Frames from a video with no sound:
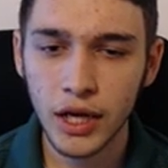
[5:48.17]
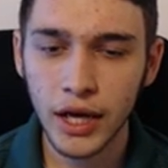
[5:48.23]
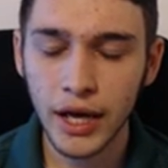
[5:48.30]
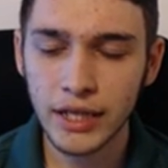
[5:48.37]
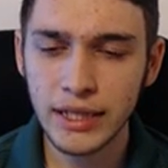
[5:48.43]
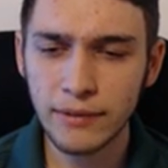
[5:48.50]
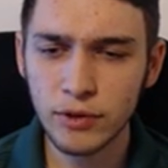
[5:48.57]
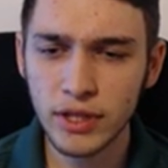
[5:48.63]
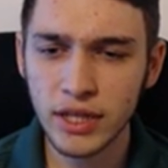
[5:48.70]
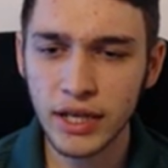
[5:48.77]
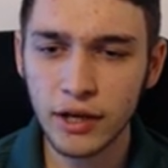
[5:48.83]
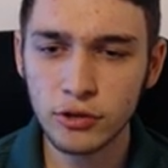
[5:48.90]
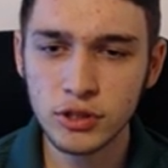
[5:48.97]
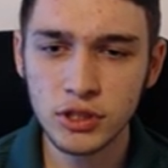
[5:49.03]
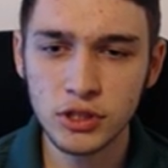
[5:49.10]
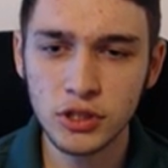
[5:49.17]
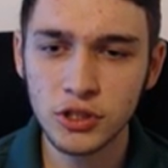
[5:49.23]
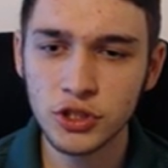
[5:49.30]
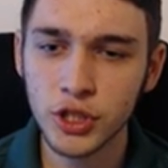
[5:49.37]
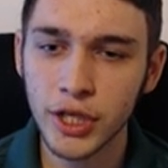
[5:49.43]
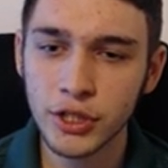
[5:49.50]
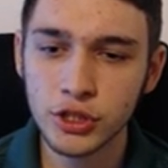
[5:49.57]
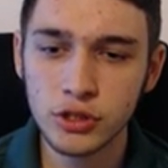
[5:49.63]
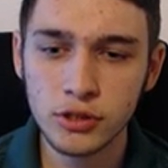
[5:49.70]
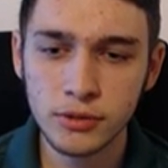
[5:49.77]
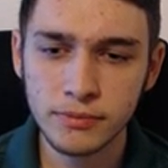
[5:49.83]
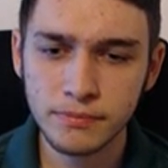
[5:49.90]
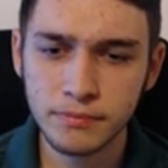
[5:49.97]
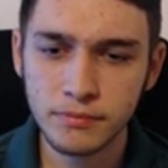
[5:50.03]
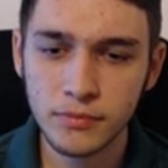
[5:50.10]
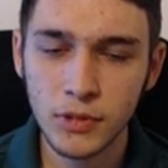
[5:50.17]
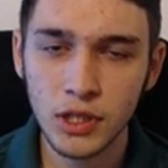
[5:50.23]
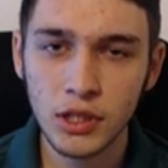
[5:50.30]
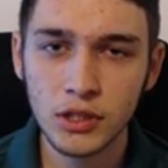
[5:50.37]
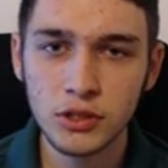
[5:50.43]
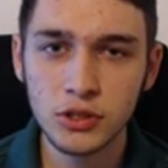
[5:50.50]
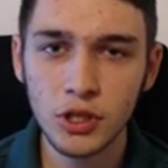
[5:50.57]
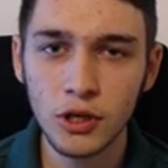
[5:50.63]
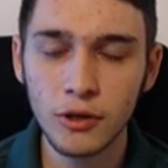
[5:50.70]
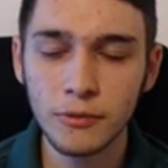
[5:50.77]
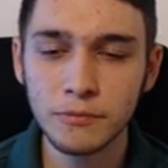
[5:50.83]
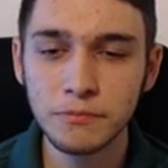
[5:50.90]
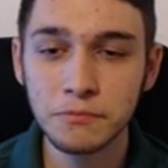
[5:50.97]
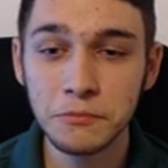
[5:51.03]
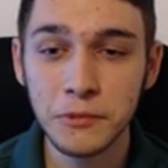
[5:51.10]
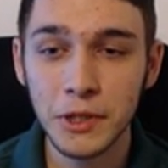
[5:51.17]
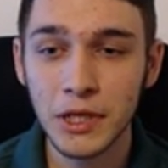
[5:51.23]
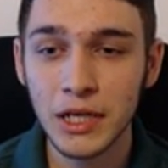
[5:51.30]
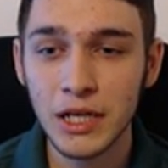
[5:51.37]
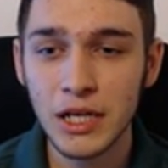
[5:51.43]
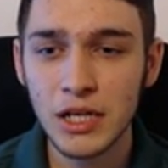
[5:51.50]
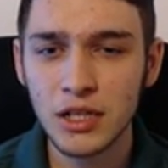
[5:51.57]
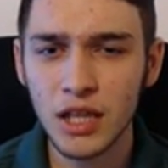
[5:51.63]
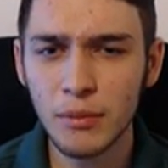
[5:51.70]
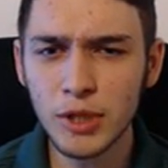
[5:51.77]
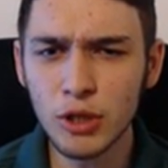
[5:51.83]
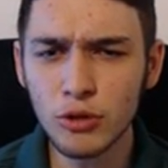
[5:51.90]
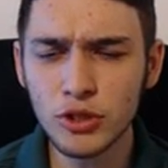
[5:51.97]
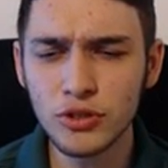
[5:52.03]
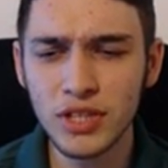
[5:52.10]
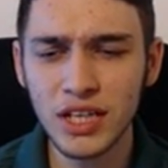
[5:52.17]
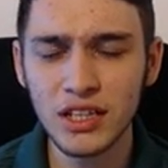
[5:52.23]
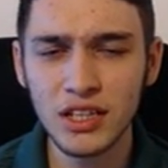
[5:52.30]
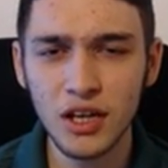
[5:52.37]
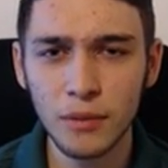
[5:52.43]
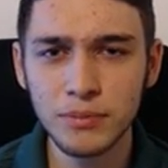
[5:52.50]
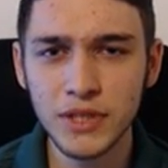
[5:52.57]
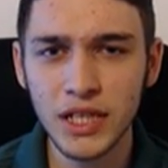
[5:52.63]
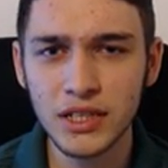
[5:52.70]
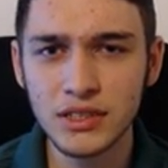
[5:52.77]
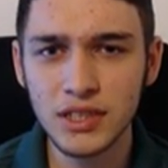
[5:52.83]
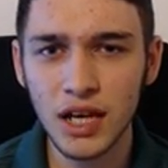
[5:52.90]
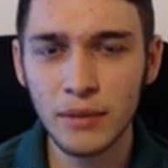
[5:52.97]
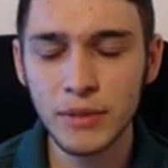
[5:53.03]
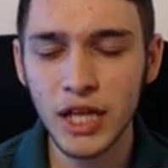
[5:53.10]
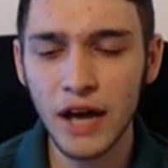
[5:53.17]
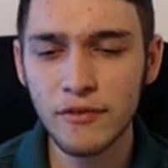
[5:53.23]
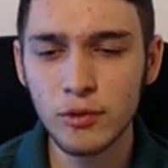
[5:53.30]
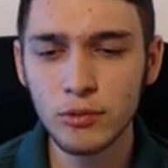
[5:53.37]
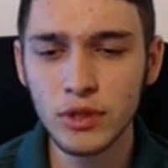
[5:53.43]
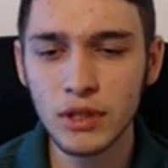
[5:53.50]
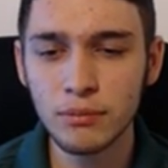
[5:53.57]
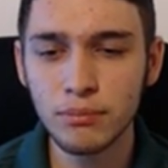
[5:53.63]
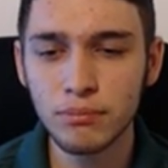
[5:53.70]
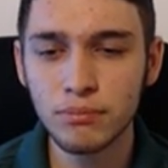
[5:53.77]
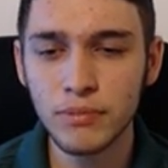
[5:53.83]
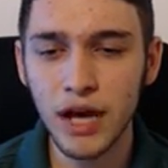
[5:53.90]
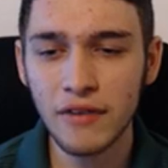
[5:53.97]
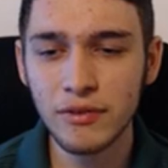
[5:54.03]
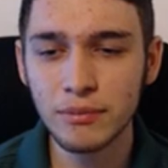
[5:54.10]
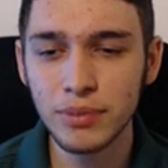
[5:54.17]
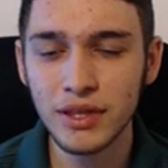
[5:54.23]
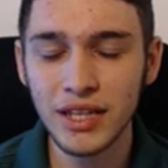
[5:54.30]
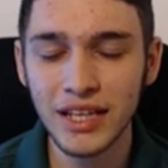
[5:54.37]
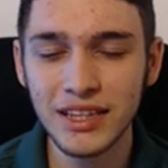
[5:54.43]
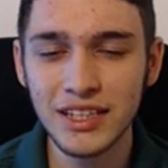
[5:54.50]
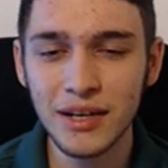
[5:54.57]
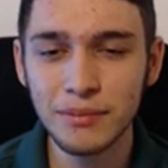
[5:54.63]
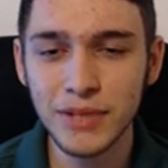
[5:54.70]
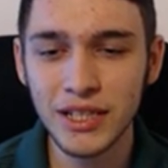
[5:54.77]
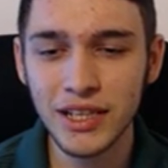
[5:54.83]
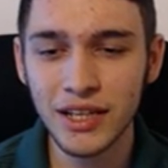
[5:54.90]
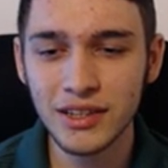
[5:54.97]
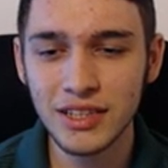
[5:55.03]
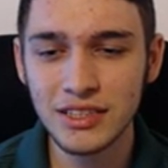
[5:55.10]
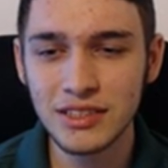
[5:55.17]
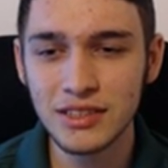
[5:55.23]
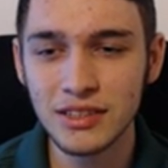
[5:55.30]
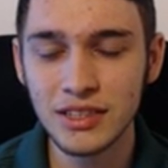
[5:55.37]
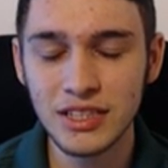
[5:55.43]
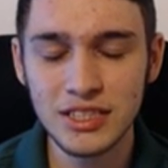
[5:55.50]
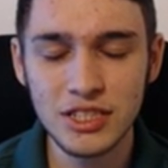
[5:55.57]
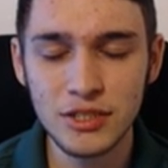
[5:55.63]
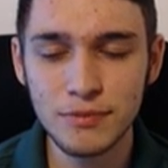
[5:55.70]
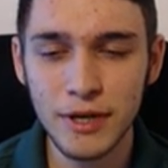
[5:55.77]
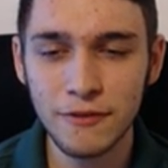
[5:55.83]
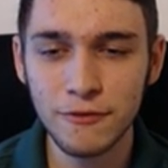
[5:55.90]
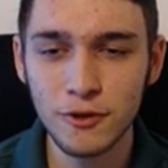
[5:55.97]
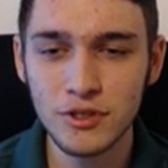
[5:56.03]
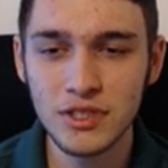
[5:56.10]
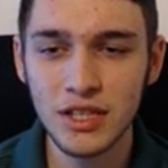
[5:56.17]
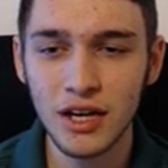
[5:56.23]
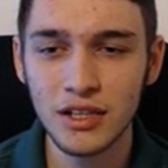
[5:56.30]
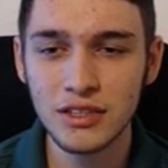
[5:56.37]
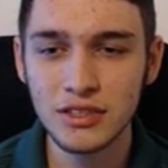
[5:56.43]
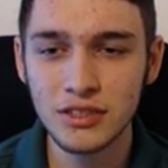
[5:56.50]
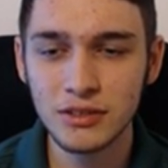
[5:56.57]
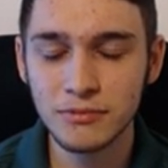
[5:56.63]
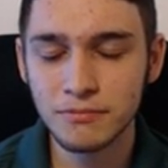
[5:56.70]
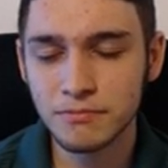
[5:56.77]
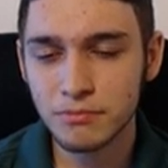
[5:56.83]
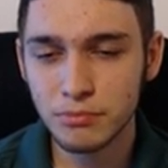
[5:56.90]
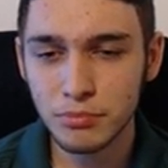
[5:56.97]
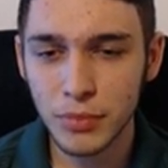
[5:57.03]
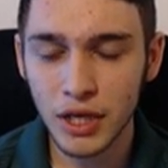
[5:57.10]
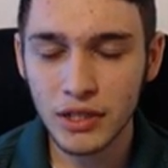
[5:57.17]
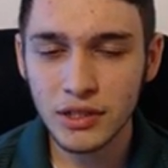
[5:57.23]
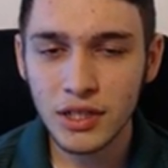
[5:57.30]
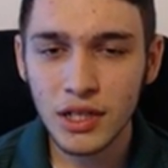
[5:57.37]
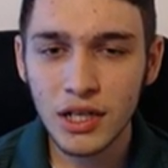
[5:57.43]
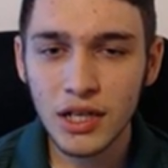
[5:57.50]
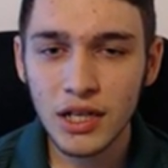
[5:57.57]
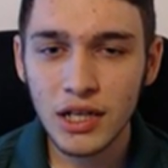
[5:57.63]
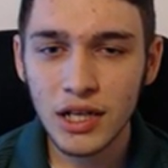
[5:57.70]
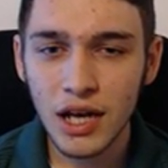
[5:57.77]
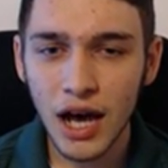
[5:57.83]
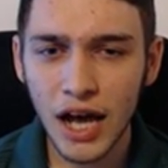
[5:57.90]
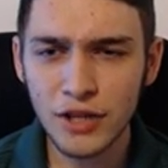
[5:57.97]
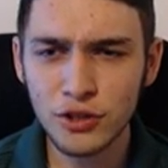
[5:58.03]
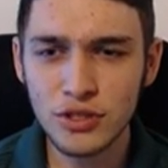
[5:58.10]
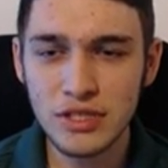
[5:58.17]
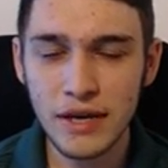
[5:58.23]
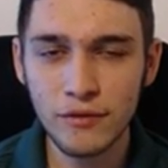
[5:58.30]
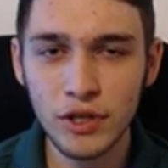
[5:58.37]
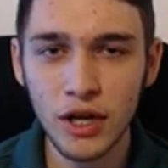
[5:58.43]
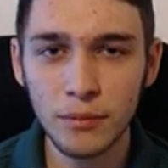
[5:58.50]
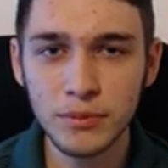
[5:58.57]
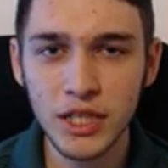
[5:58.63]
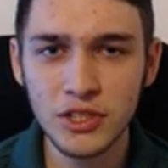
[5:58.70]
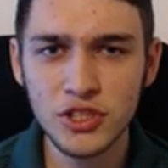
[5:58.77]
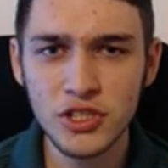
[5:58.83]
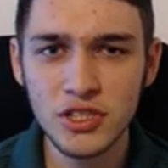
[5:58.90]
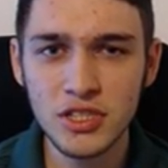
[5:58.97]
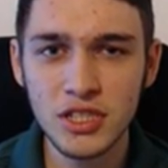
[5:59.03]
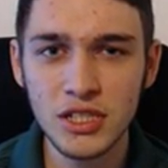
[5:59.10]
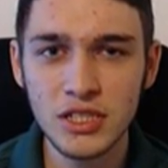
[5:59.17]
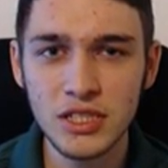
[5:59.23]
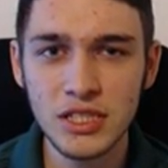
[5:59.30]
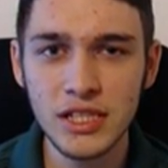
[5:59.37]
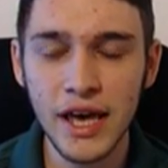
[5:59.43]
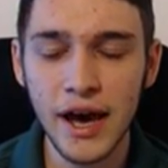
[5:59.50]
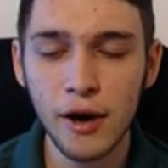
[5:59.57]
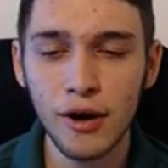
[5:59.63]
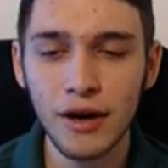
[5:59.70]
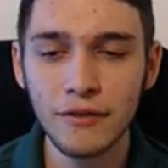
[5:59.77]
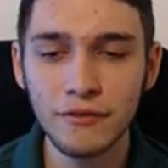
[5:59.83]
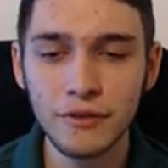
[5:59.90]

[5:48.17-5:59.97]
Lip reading: and everything else is good changes. So, let me know what you think of the update. I mean, I haven't played the update yet. This is just my first thoughts, but I do this every update just to see how I